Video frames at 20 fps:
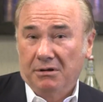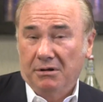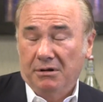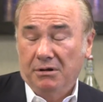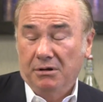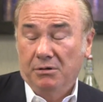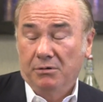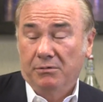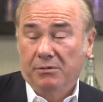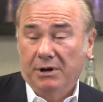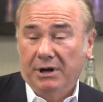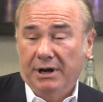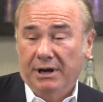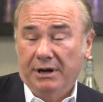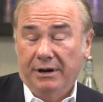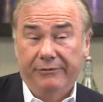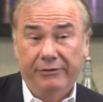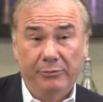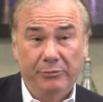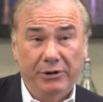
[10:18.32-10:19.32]
You're
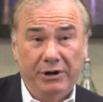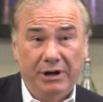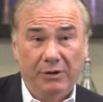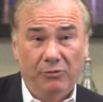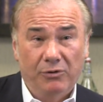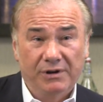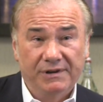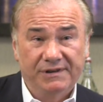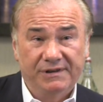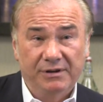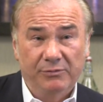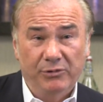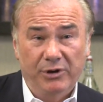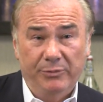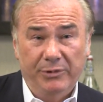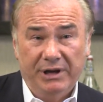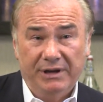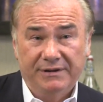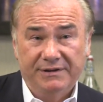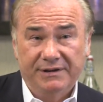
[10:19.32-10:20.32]
right. Everybody wants to
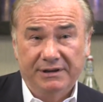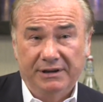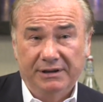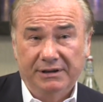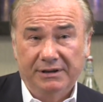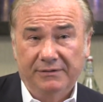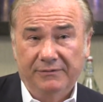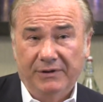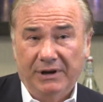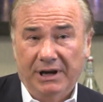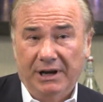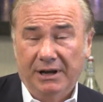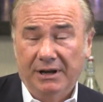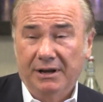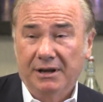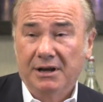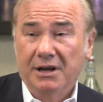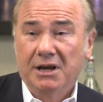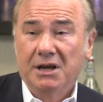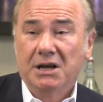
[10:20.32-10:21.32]
mimic Silicon
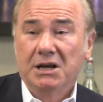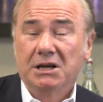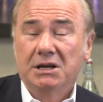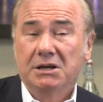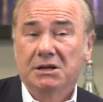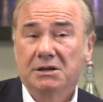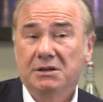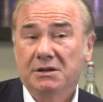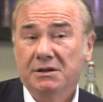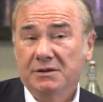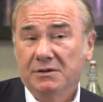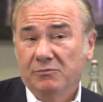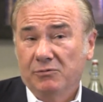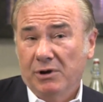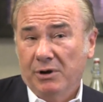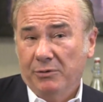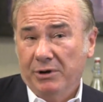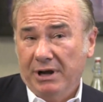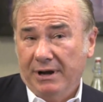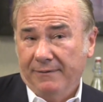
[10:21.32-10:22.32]
Valley. And this is
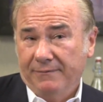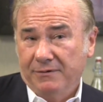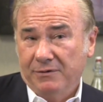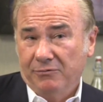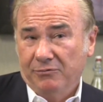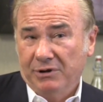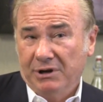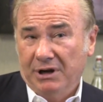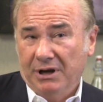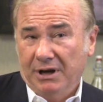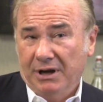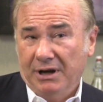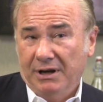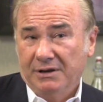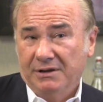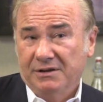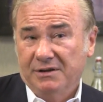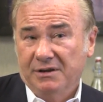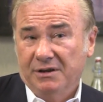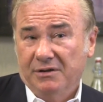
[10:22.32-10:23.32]
where we have to
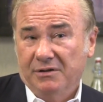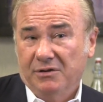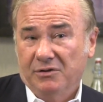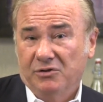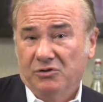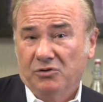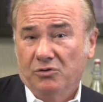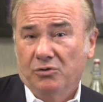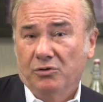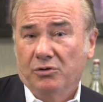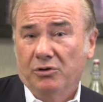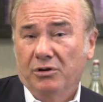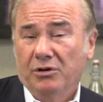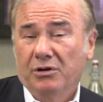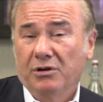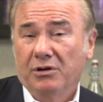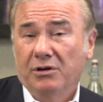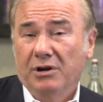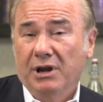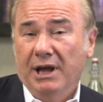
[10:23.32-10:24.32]
realize that there's
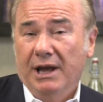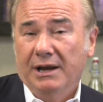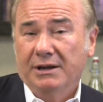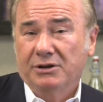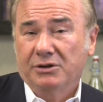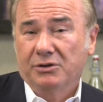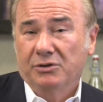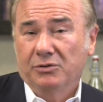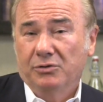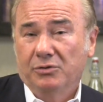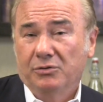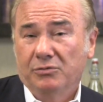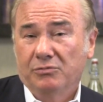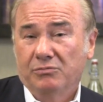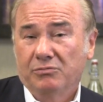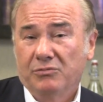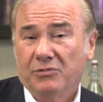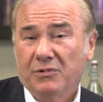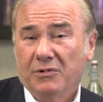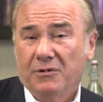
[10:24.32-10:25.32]
certain national
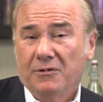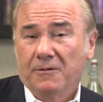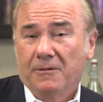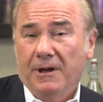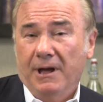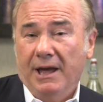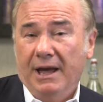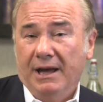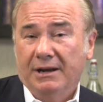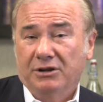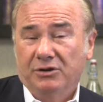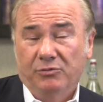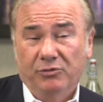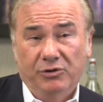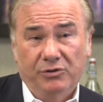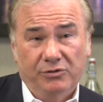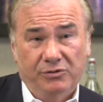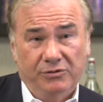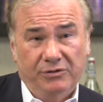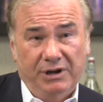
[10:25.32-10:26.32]

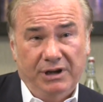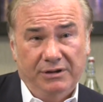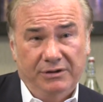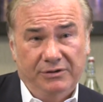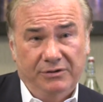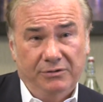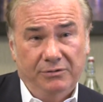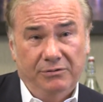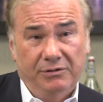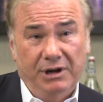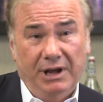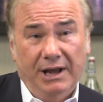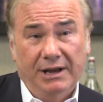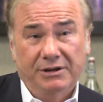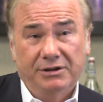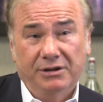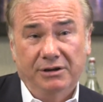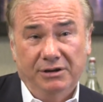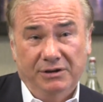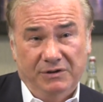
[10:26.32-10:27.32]
attributes and certain
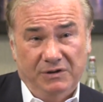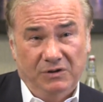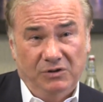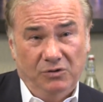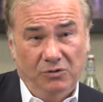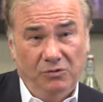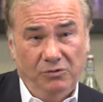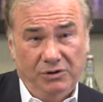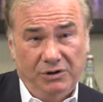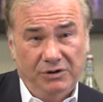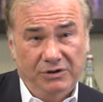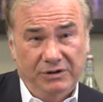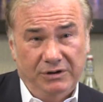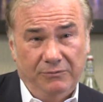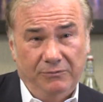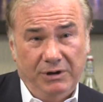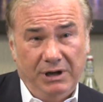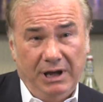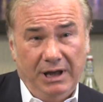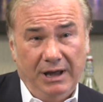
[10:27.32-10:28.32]
national institutions
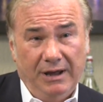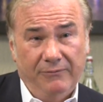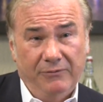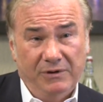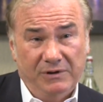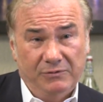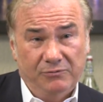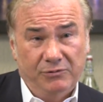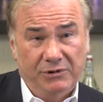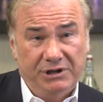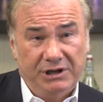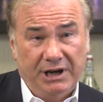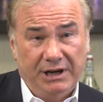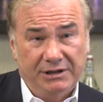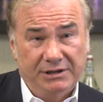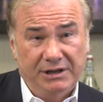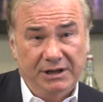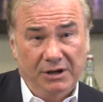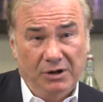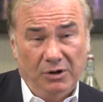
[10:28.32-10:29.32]
that we have which
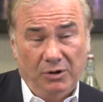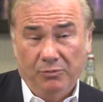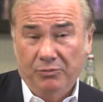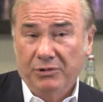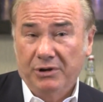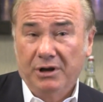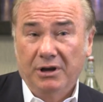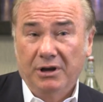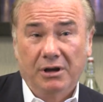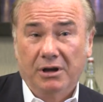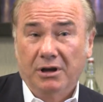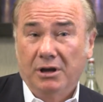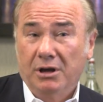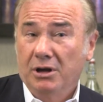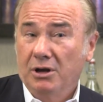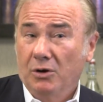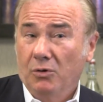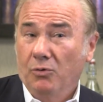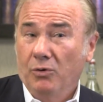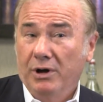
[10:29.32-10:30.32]
actually help.
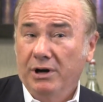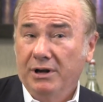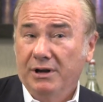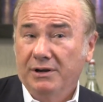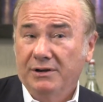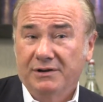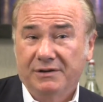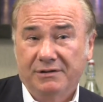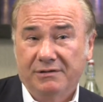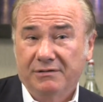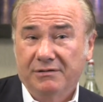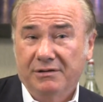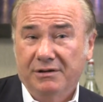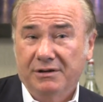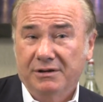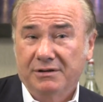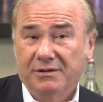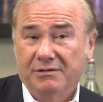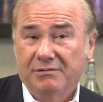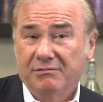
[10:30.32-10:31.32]
You know, one is
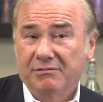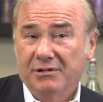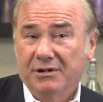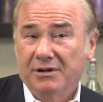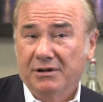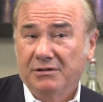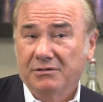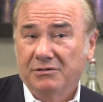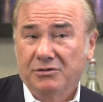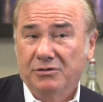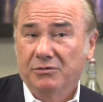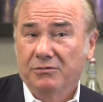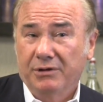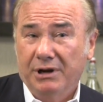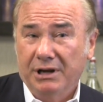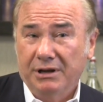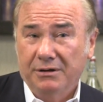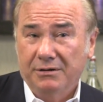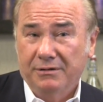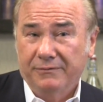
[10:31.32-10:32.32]
there's two
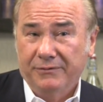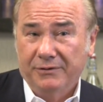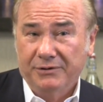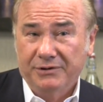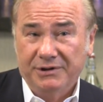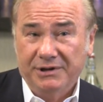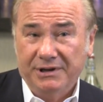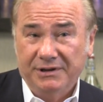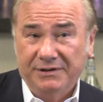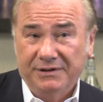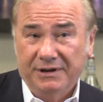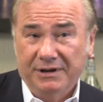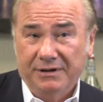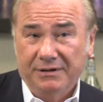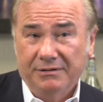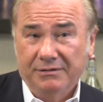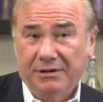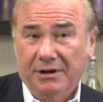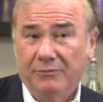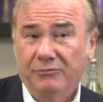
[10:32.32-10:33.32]
great universities
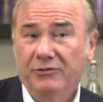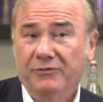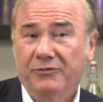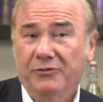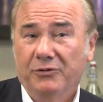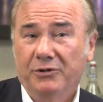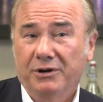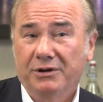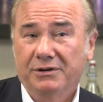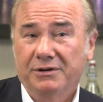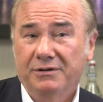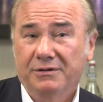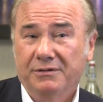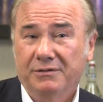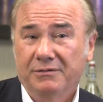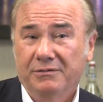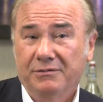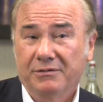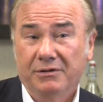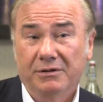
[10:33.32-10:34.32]
there. I'm referring
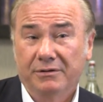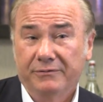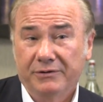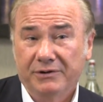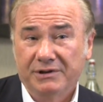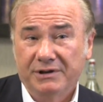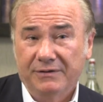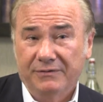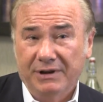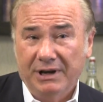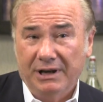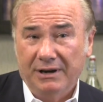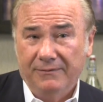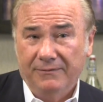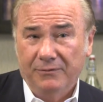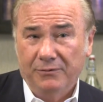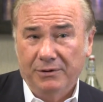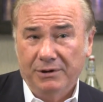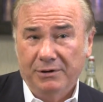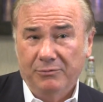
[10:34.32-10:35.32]
to University of
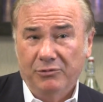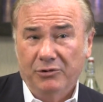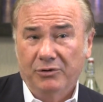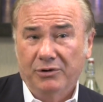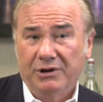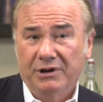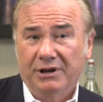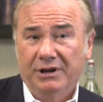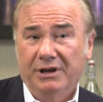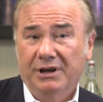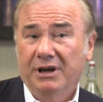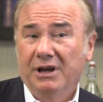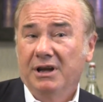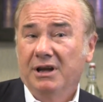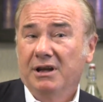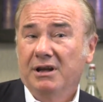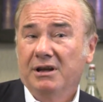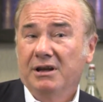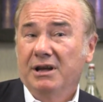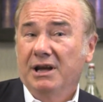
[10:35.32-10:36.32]
California, Berkeley,
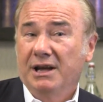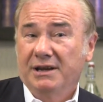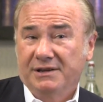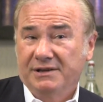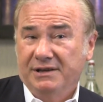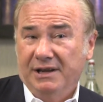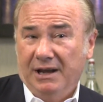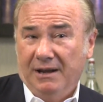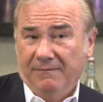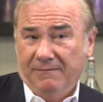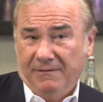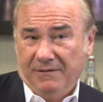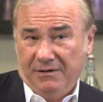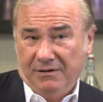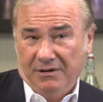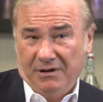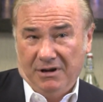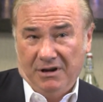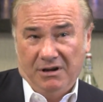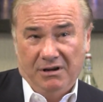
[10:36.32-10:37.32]
and Stanford.
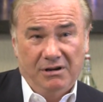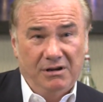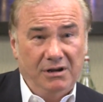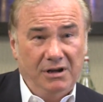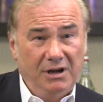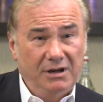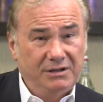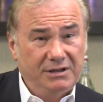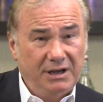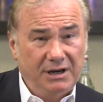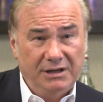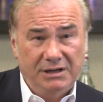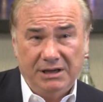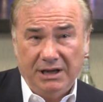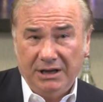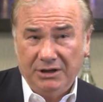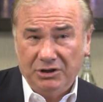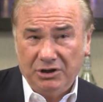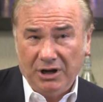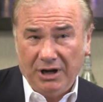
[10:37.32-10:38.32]
And it's going to
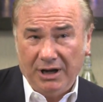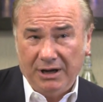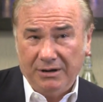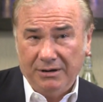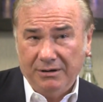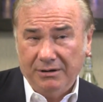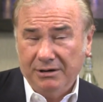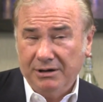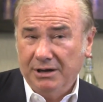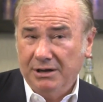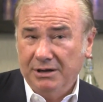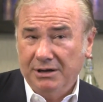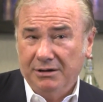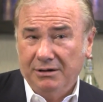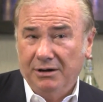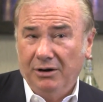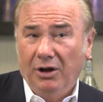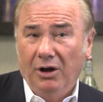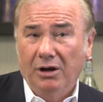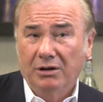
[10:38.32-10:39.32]
take China and
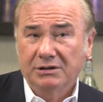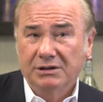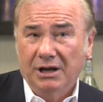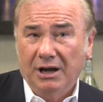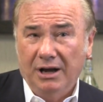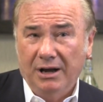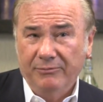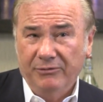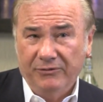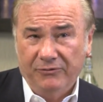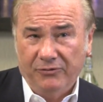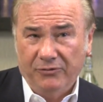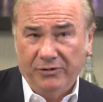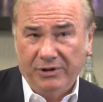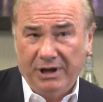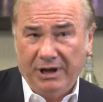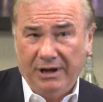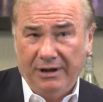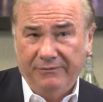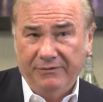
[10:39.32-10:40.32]
India a long time before
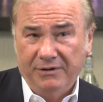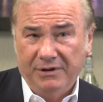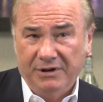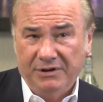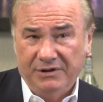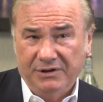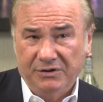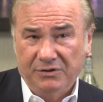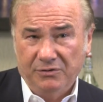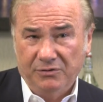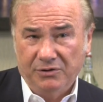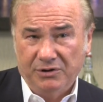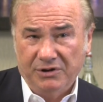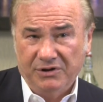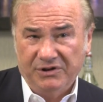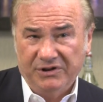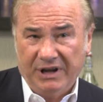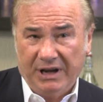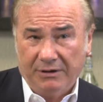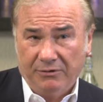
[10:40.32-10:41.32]
they have
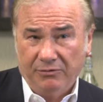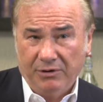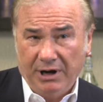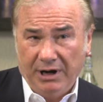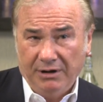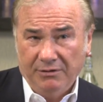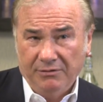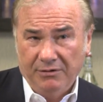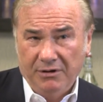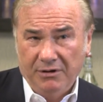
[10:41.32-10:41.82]
institutions that great.